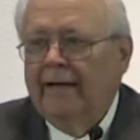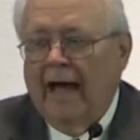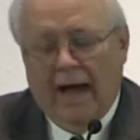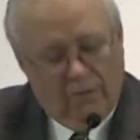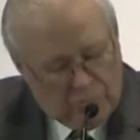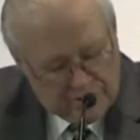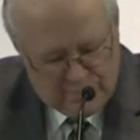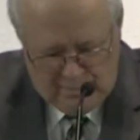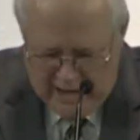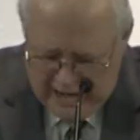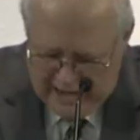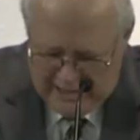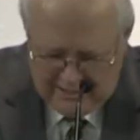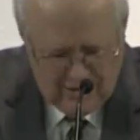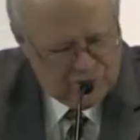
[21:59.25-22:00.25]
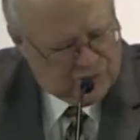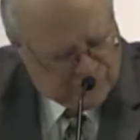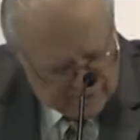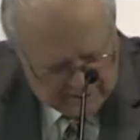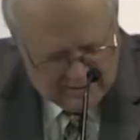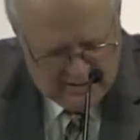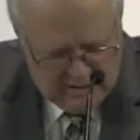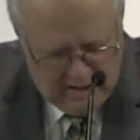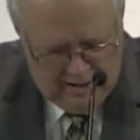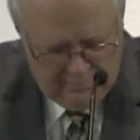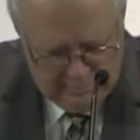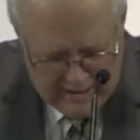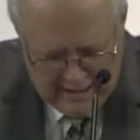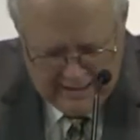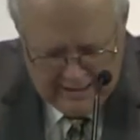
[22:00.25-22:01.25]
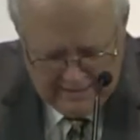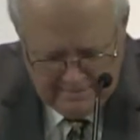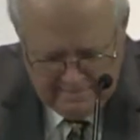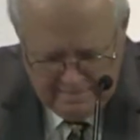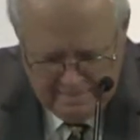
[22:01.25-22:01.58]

I was mad and I shouldn't have got mad.